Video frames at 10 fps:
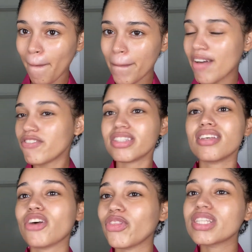emphasis
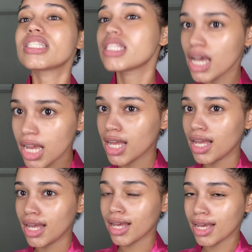on the Z,
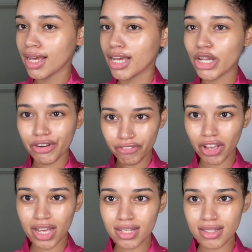your
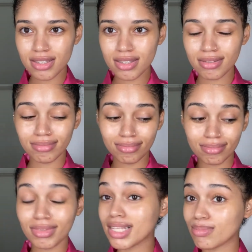face,
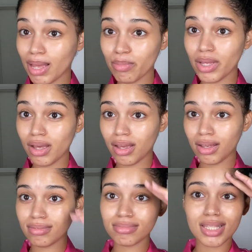this might be
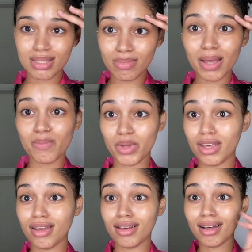it. This might
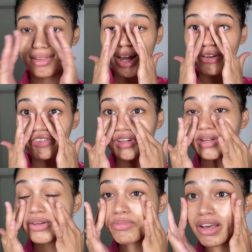be a line for
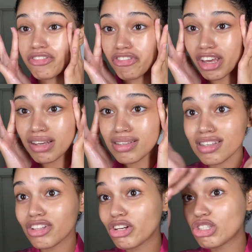you. My face
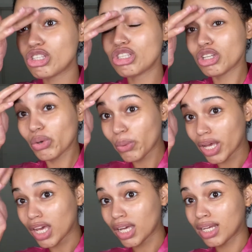looks
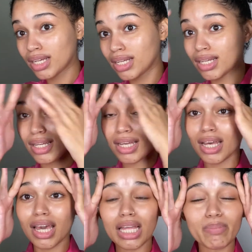dewy,
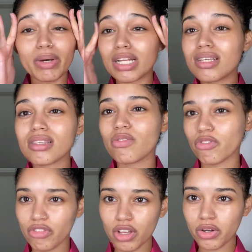but it doesn't
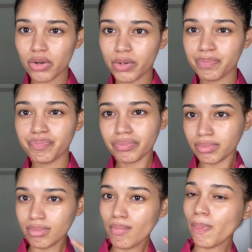feel
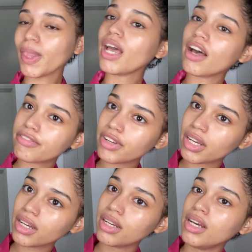
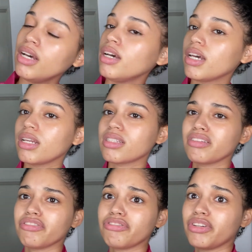heavy. It doesn't
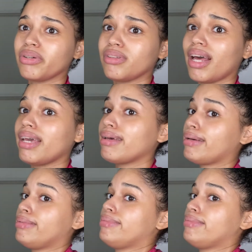feel like